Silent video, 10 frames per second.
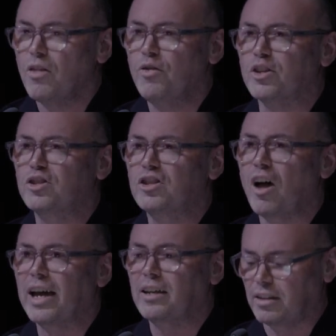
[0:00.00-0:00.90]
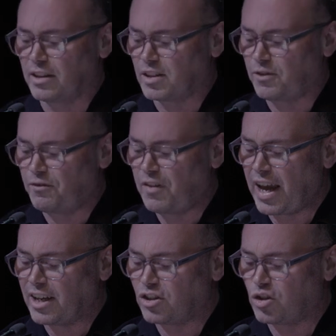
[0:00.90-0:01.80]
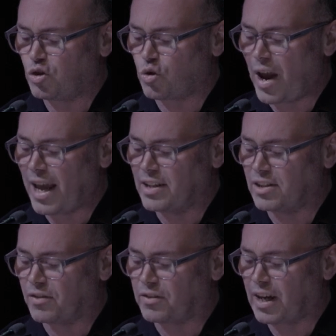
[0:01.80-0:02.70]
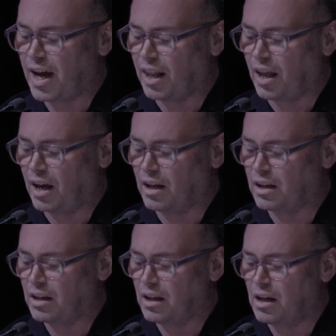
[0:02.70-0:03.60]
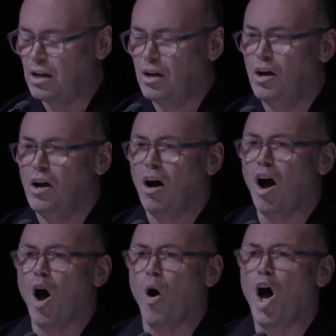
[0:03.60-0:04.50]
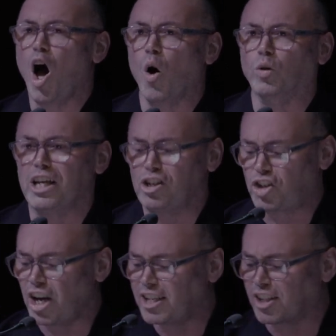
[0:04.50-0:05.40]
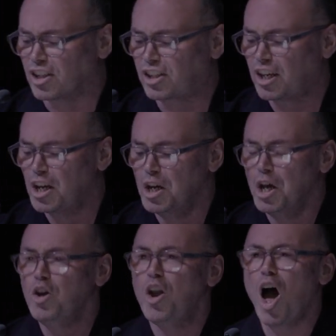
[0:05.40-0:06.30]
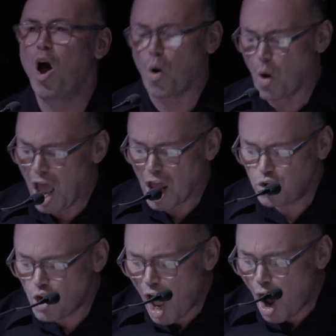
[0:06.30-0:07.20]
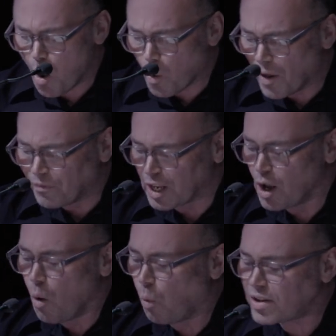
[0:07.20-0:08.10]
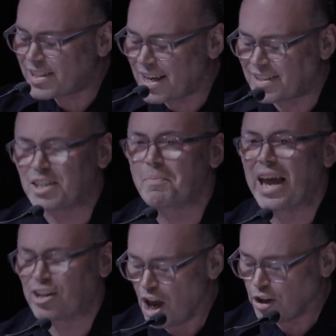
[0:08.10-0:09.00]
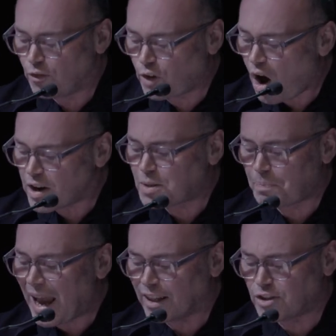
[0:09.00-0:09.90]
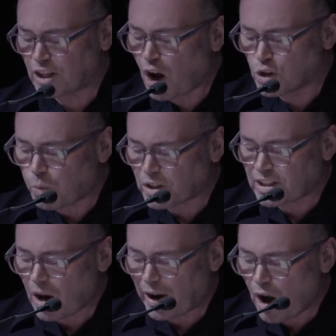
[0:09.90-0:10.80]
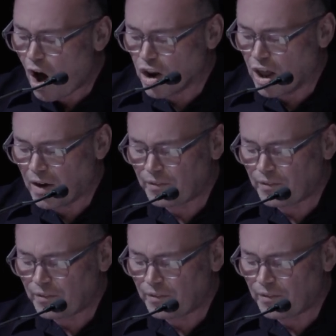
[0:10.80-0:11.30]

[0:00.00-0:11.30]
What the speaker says: The cyclist's face drains of colour. Oh, holy Jesus! No! No! What, says his mate? You've gone as pale as a ghost. What's going on?